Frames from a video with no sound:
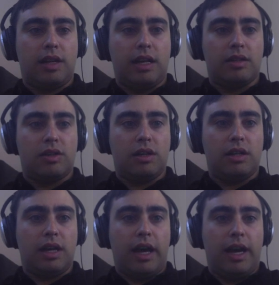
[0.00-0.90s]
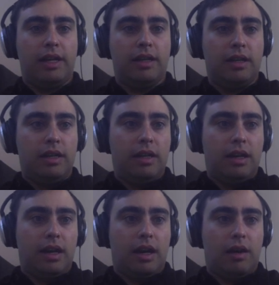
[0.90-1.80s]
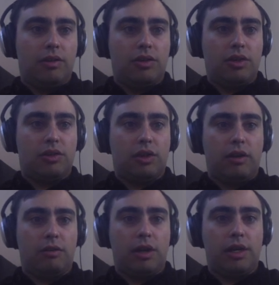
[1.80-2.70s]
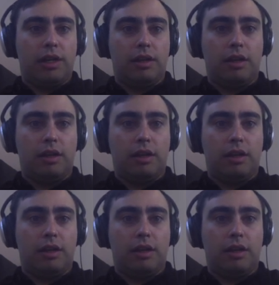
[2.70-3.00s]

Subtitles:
getting started guide. Let's just try running